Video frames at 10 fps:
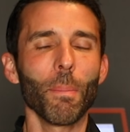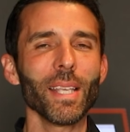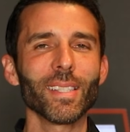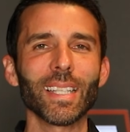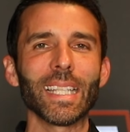
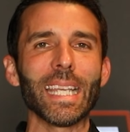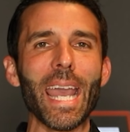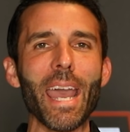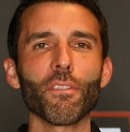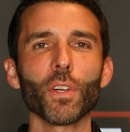basically
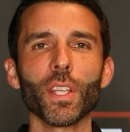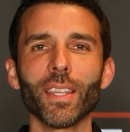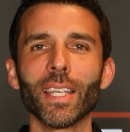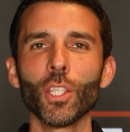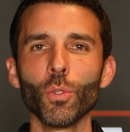
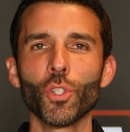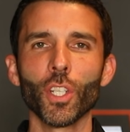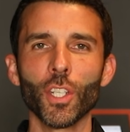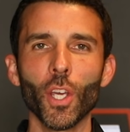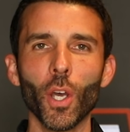everything you
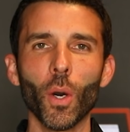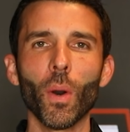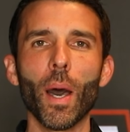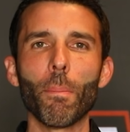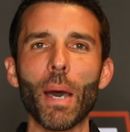should
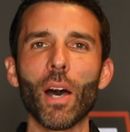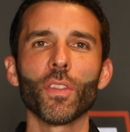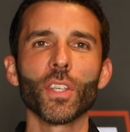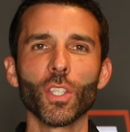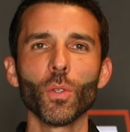know
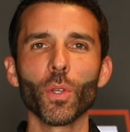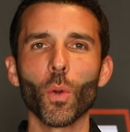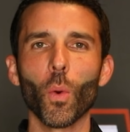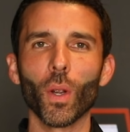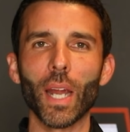about the
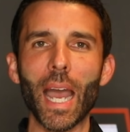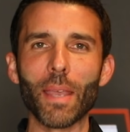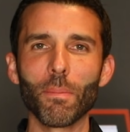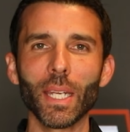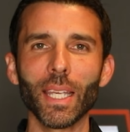UNEEKOR
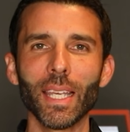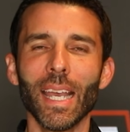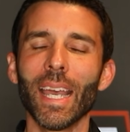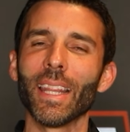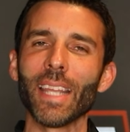EYE MINI,
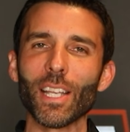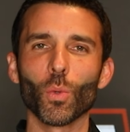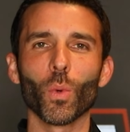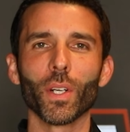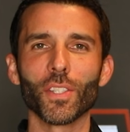and
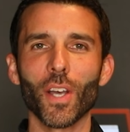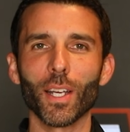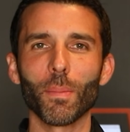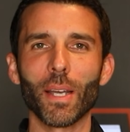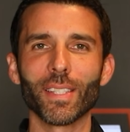that's what we're going to
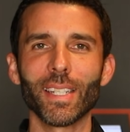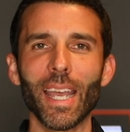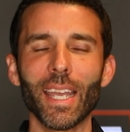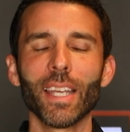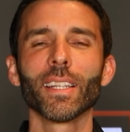talk about
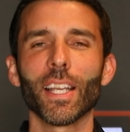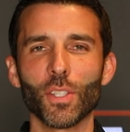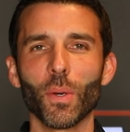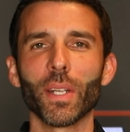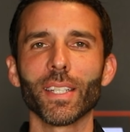today.
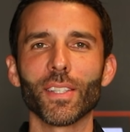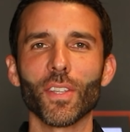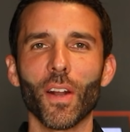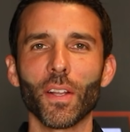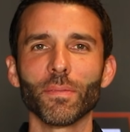Let's go ahead and get
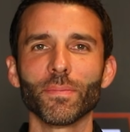started.